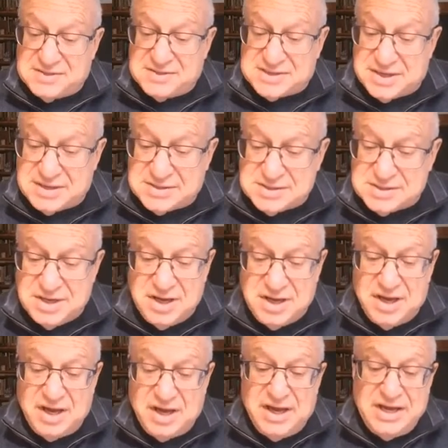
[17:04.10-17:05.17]
cents.
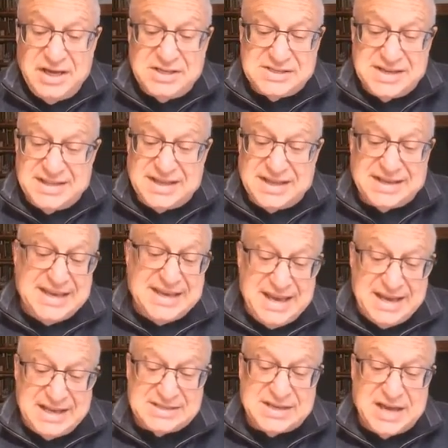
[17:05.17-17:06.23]
He said that
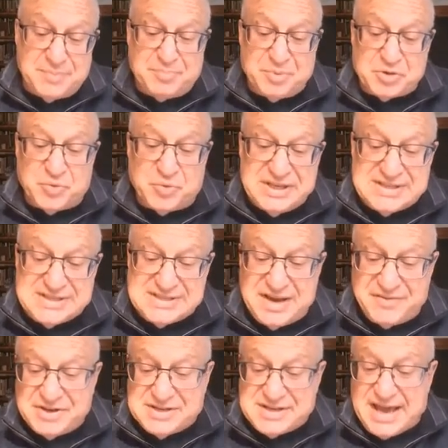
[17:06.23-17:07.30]
kids got between
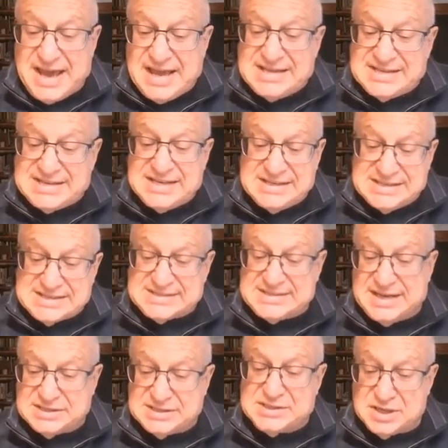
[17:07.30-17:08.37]
7 to 18
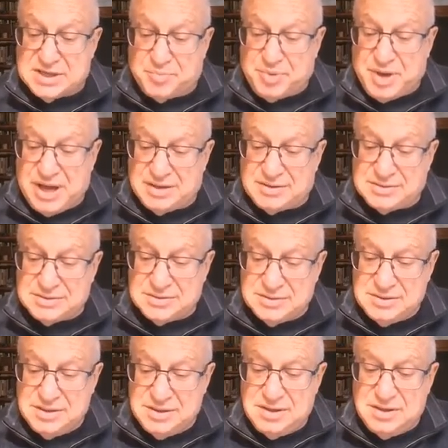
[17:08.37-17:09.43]
cents a pound.
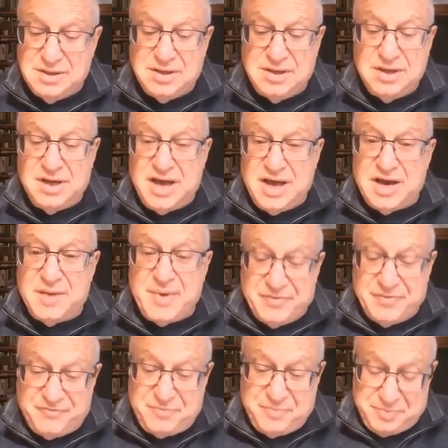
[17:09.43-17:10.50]
And
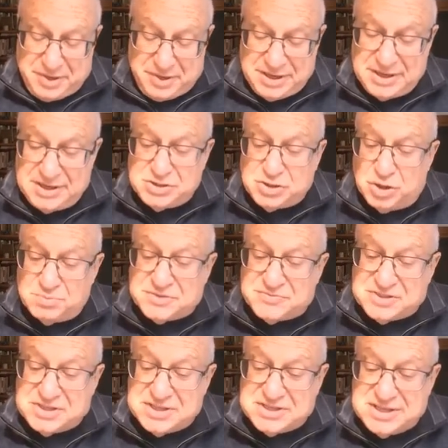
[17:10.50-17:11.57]
in terms of
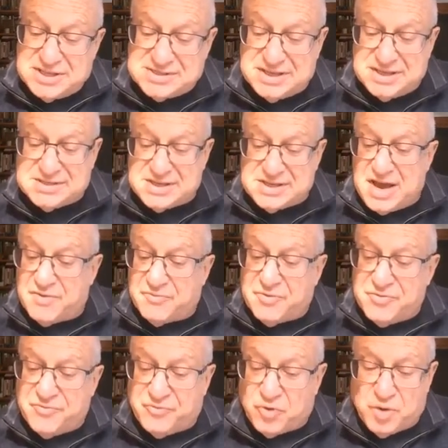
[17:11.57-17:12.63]
statistics,
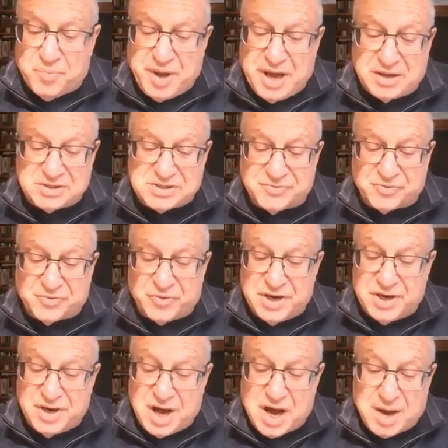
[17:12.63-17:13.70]
every 4 pounds of
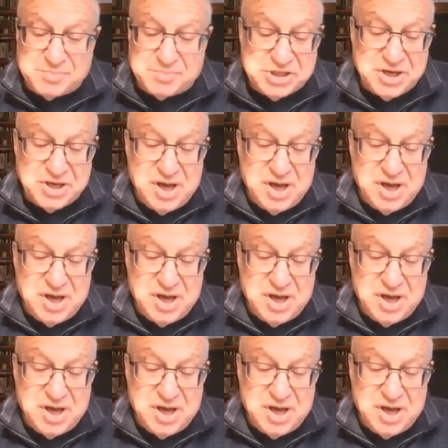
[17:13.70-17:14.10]
green hops